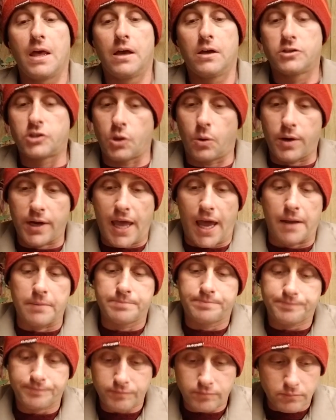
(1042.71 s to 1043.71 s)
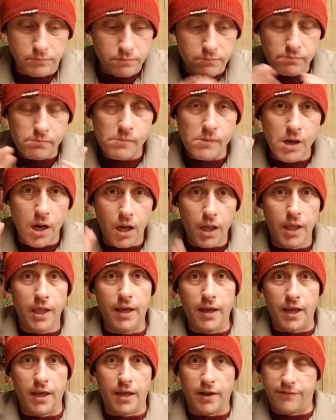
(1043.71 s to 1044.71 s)
So again,
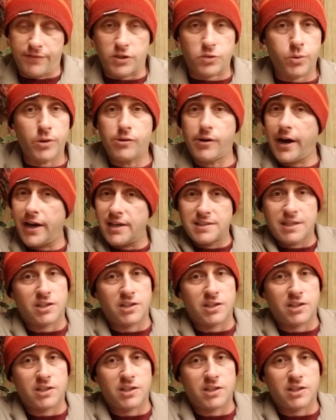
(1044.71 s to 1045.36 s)
if it's winterized,